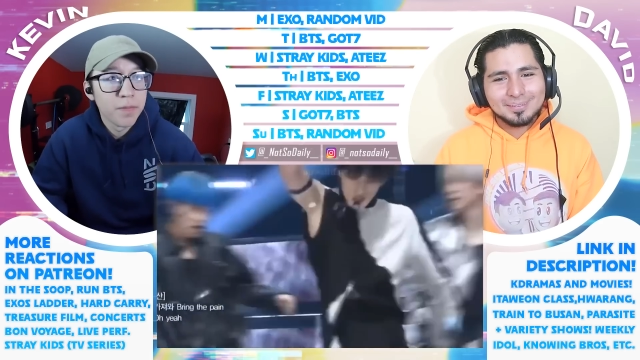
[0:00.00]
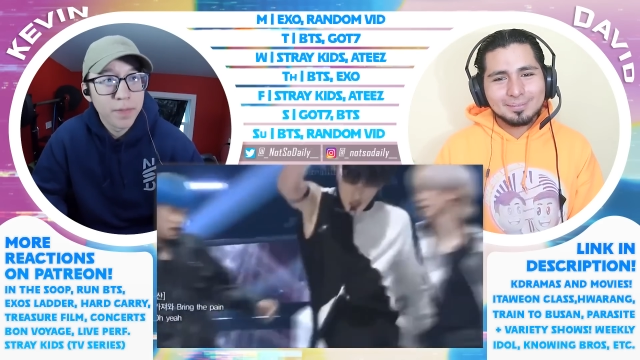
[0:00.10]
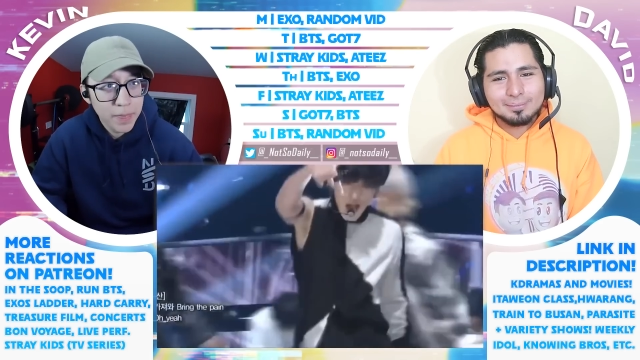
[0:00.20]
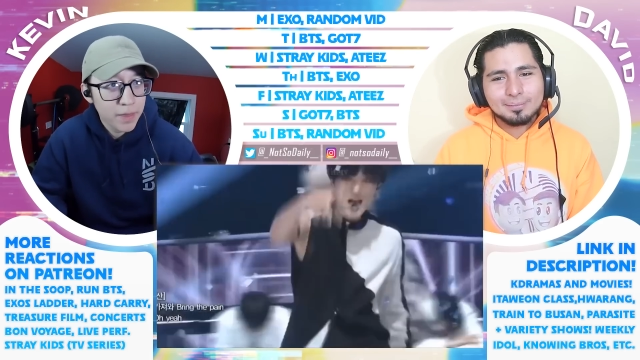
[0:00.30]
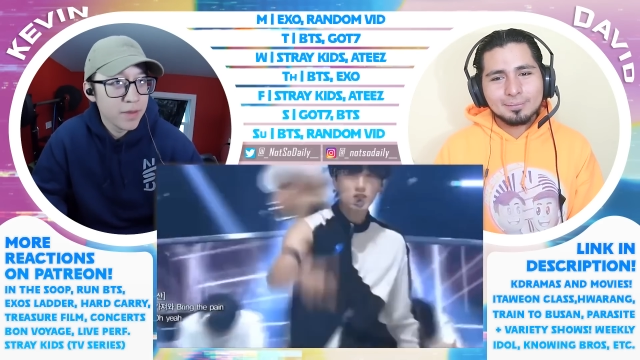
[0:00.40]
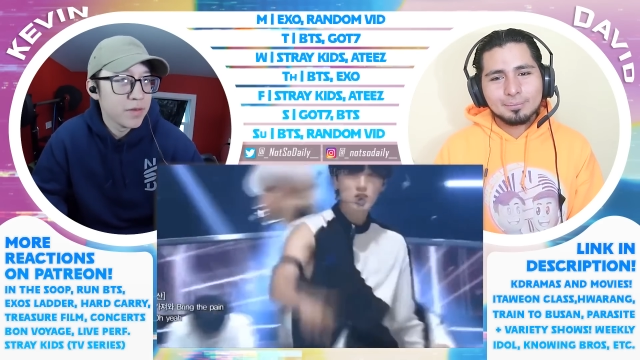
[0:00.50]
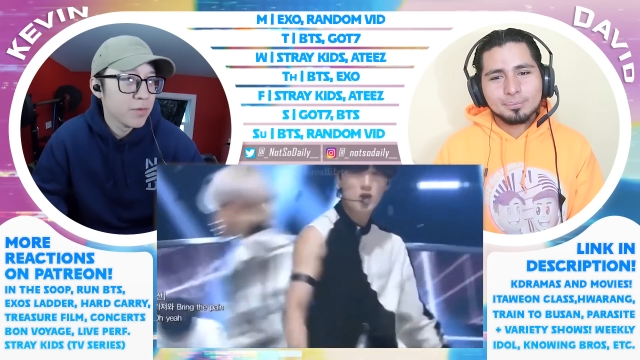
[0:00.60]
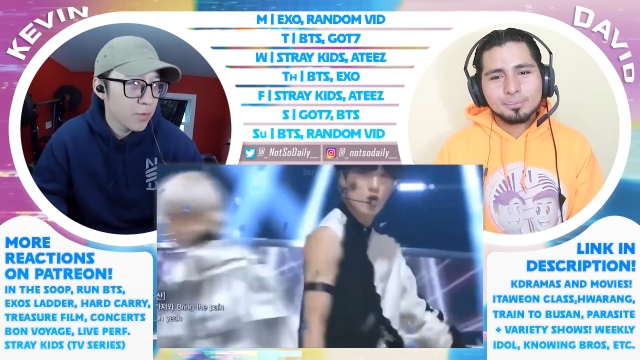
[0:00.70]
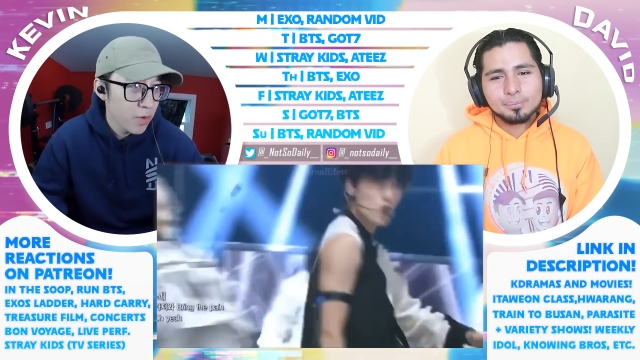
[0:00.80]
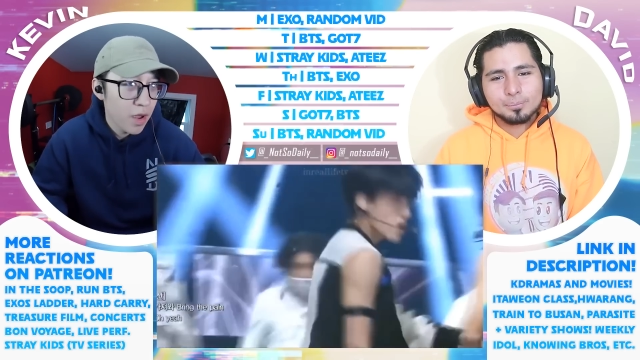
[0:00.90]

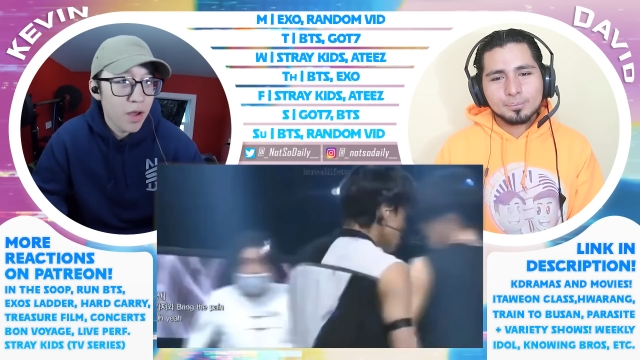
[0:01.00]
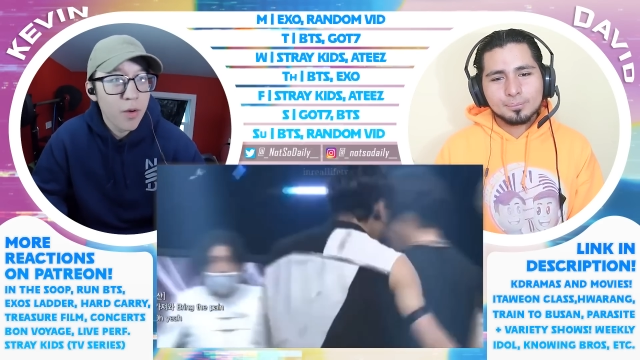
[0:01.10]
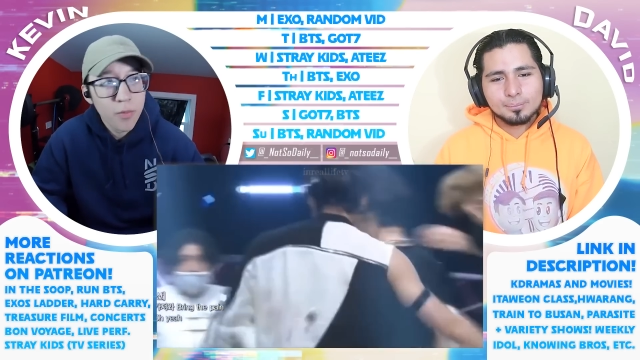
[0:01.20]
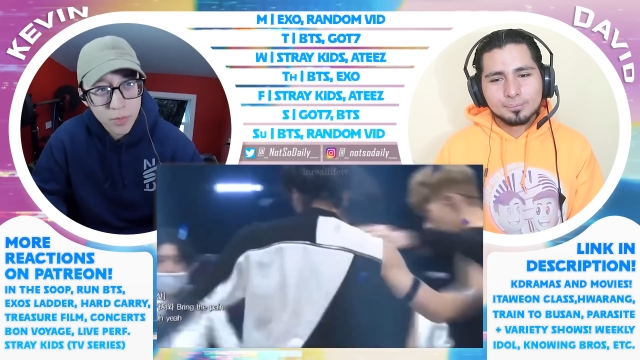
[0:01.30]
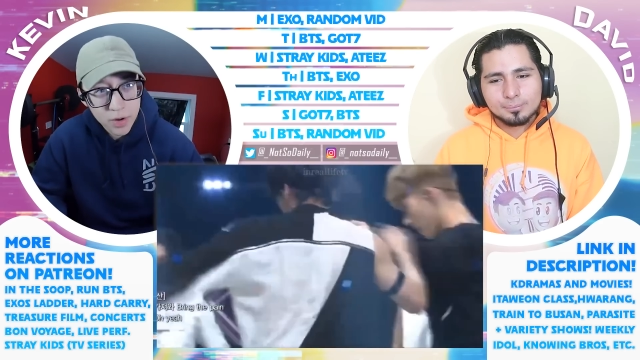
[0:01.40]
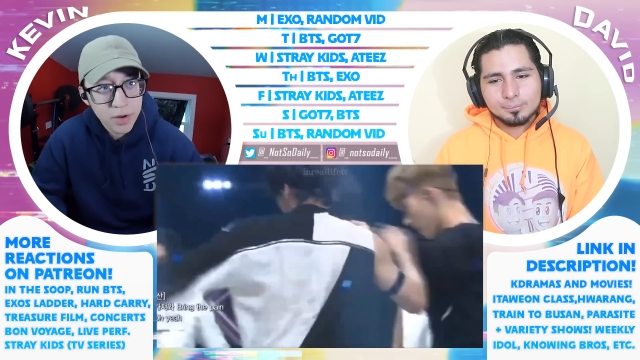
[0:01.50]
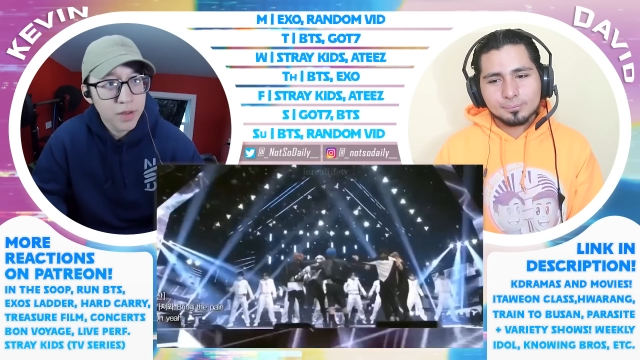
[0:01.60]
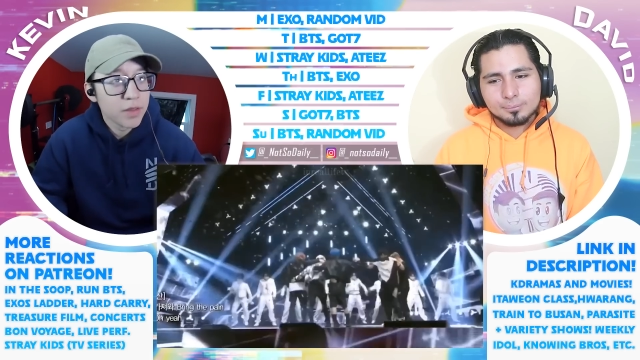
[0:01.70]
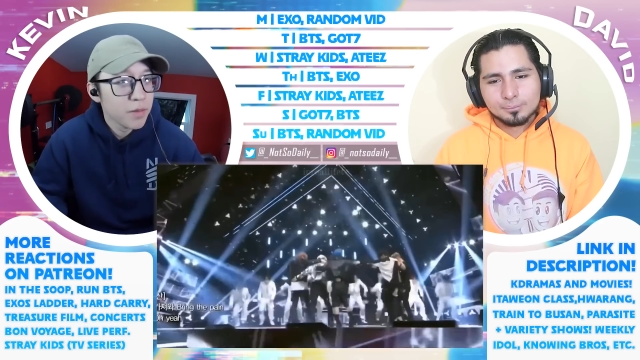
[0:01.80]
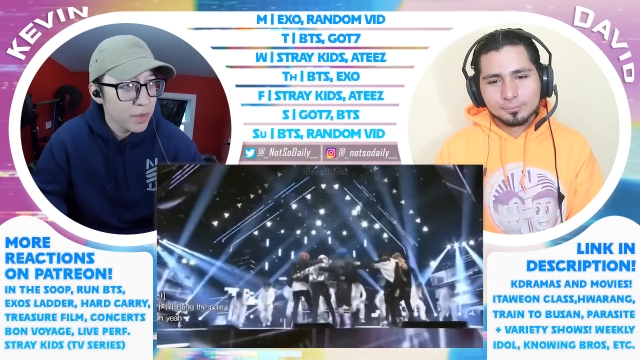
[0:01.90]

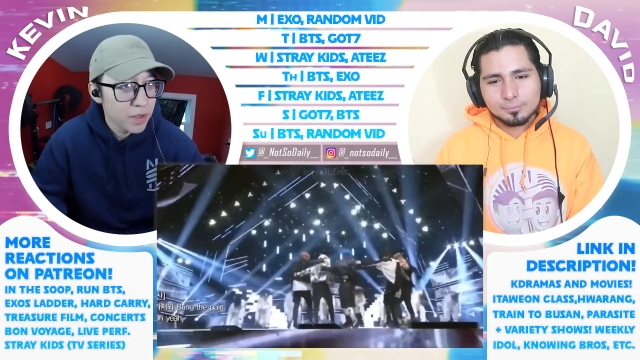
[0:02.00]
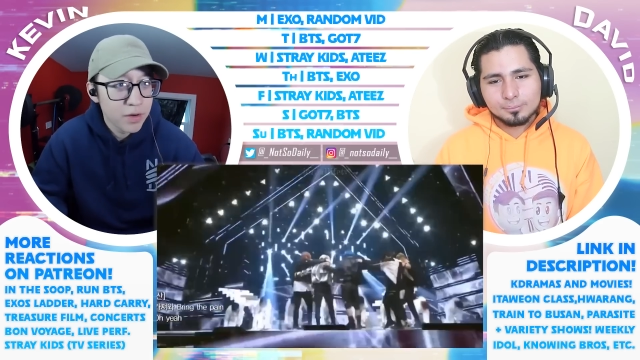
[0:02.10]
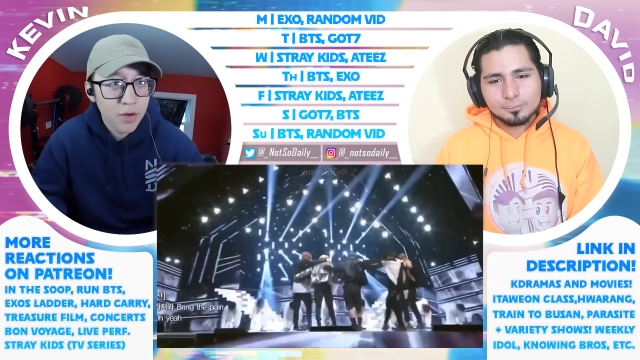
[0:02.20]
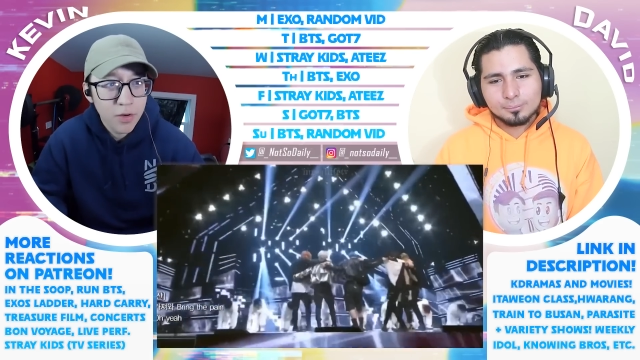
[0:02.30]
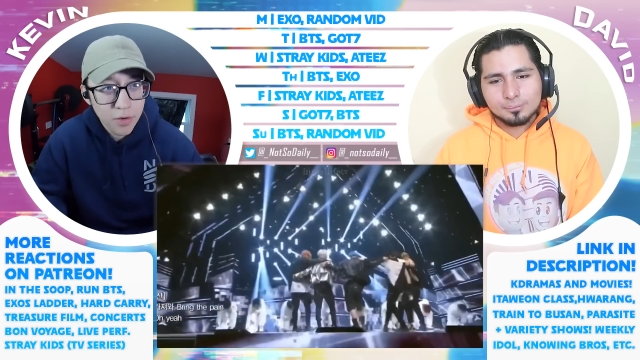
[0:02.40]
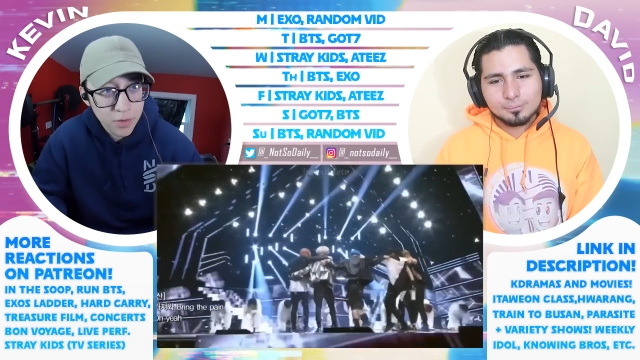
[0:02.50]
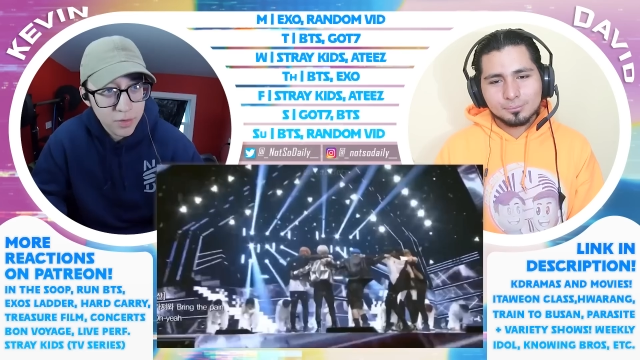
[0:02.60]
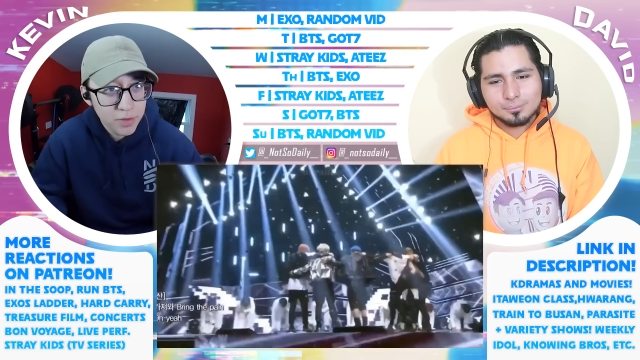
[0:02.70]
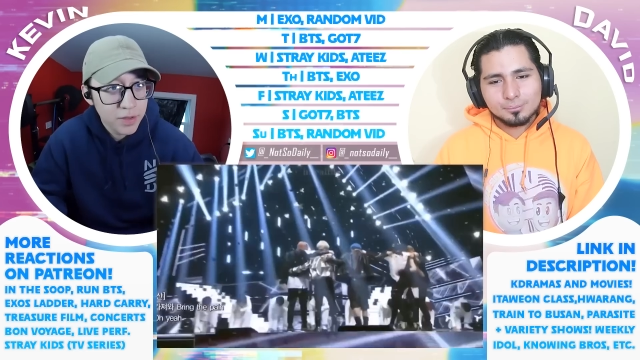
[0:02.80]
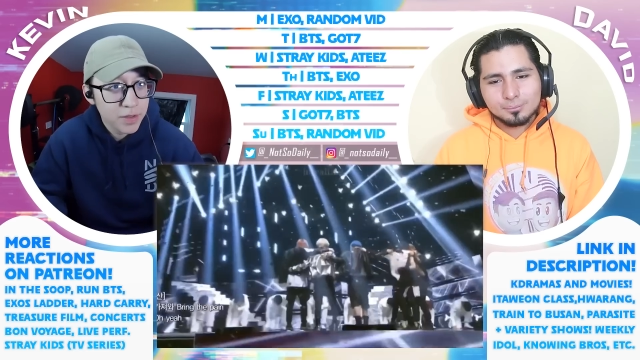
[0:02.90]

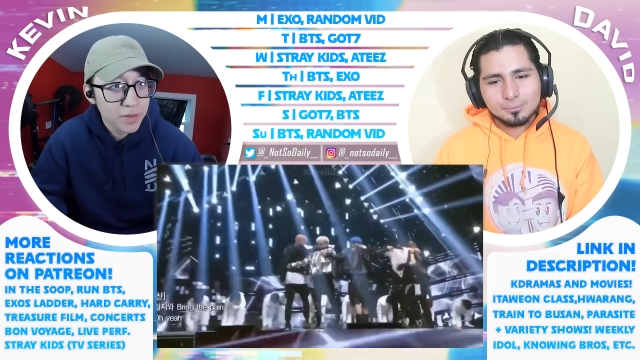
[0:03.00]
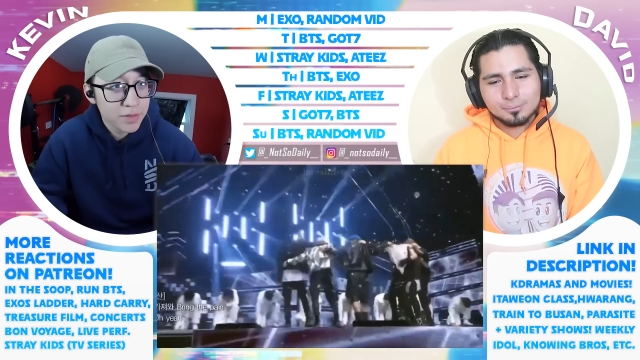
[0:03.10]
Nothing is said.